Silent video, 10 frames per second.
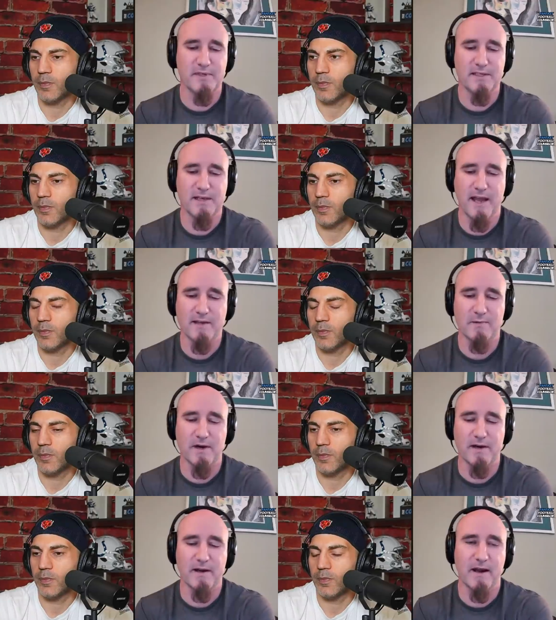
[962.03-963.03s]
Speaker 1: his stats
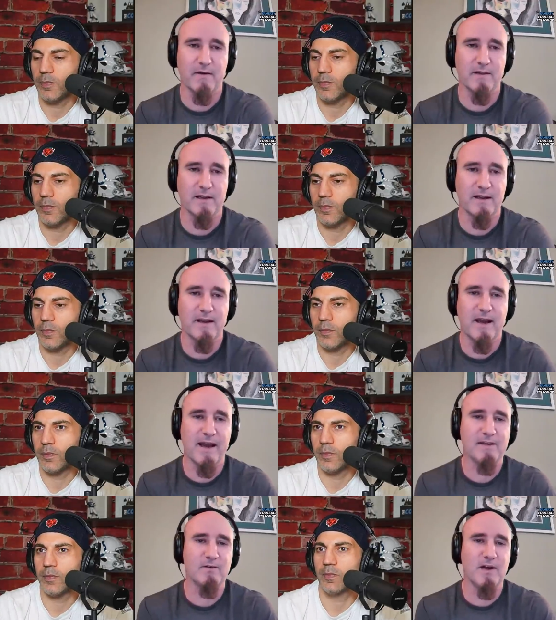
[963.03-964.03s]
right now. Like,
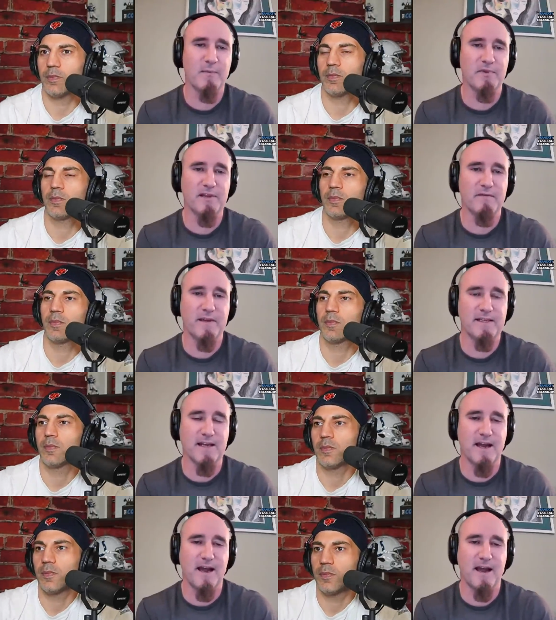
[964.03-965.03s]
I do not believe he's
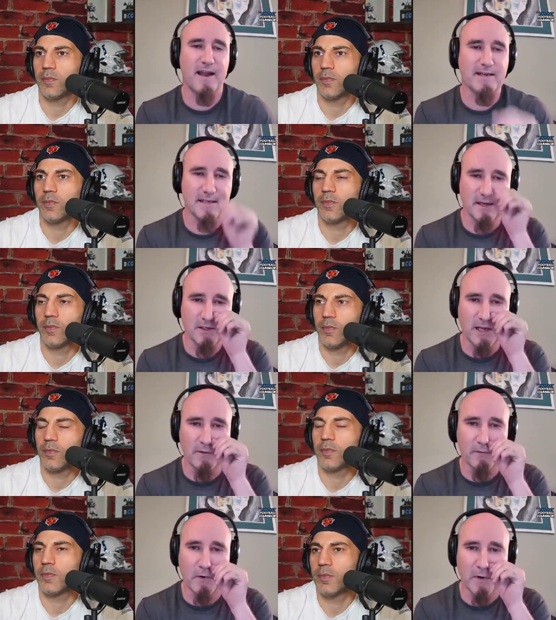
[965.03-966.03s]
a high
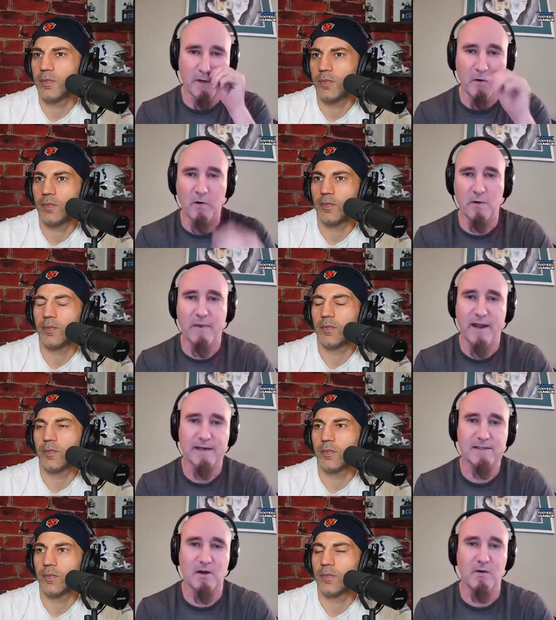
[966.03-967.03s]
touchdown throwing quarterback.
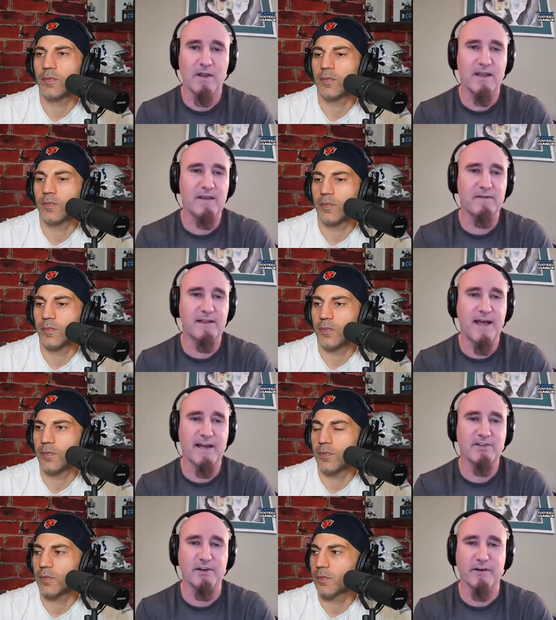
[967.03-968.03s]
So even
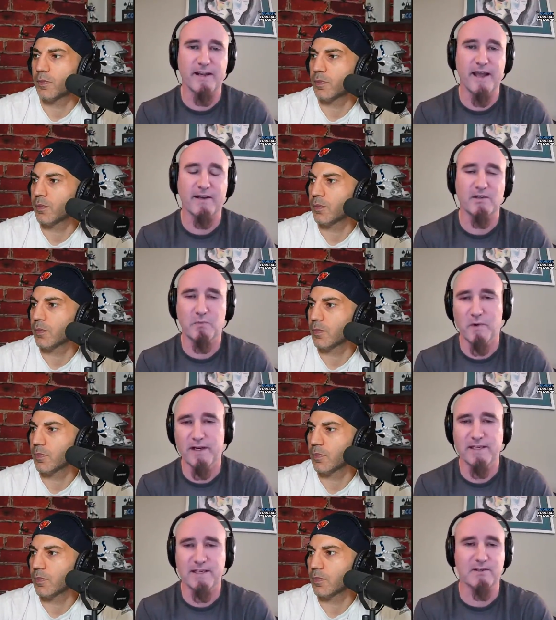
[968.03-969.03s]
last year, he had
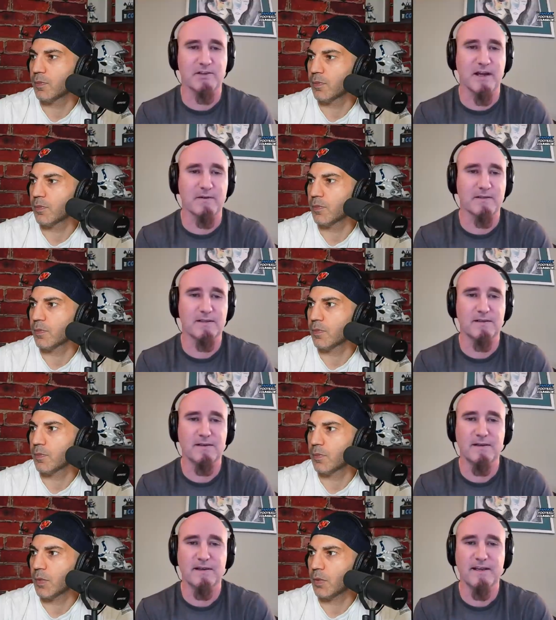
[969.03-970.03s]
twenty touchdowns.
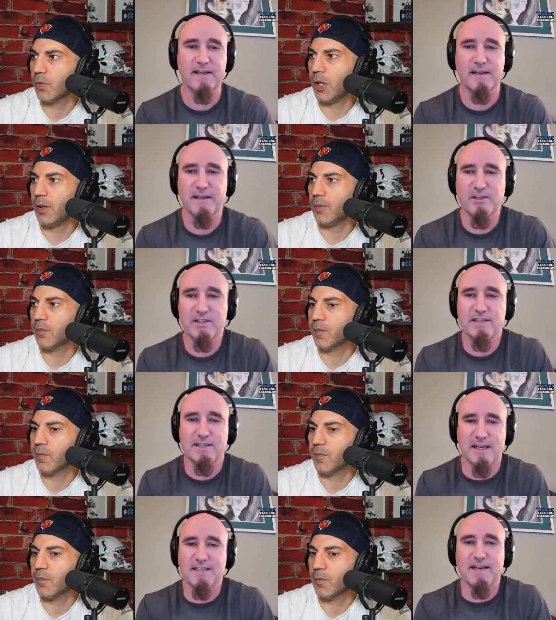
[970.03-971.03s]
He, right. he just
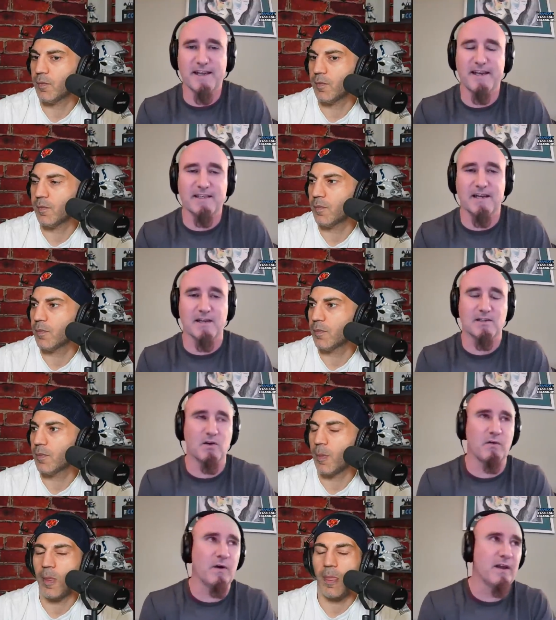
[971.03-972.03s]
doesn't get it done.
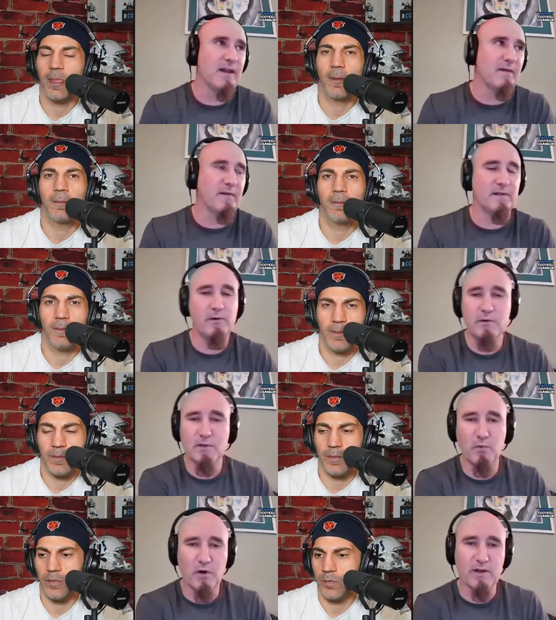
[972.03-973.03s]
So if you lose
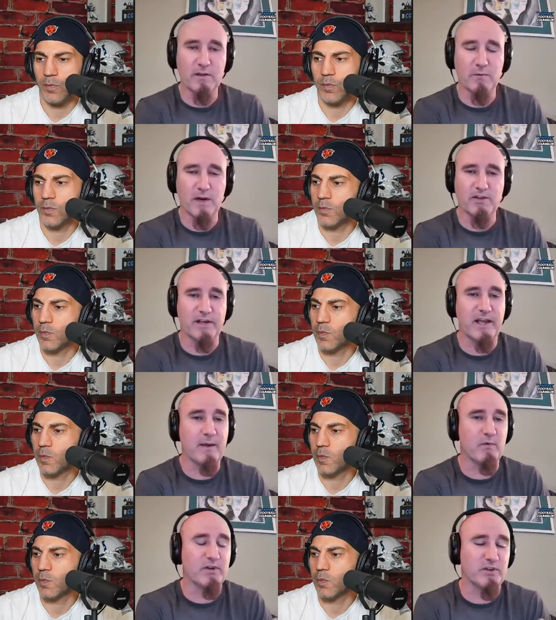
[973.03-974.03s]
the work in the rushing
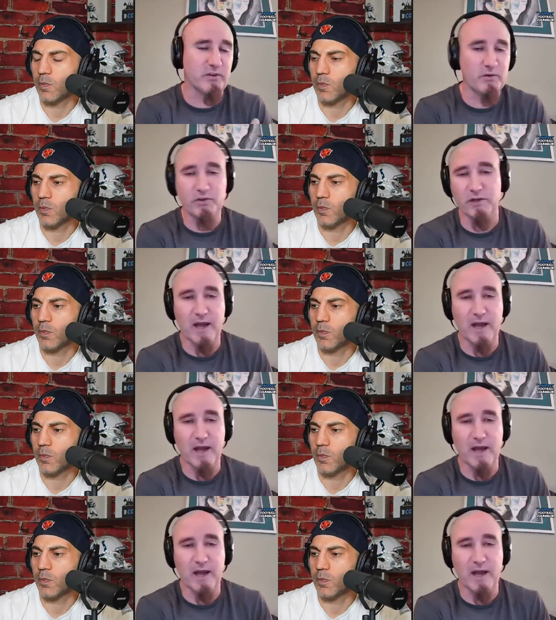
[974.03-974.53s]
game, which you should